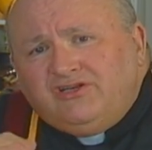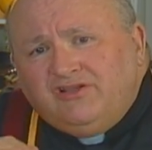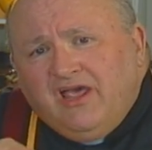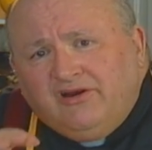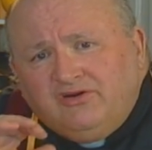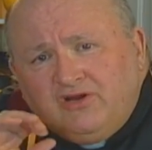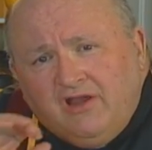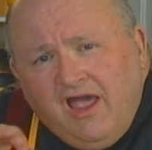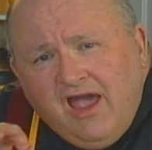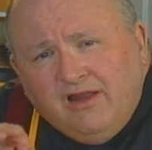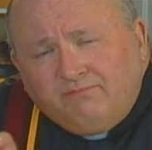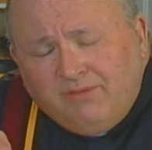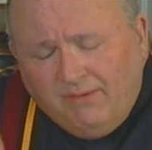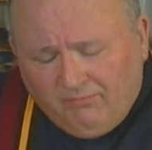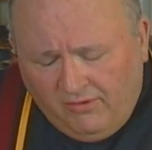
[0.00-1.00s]
of that
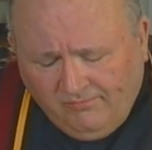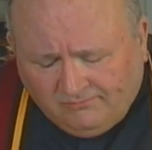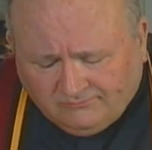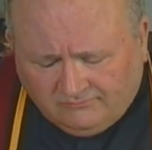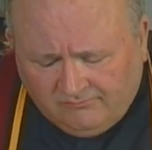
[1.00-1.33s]
hot pepper,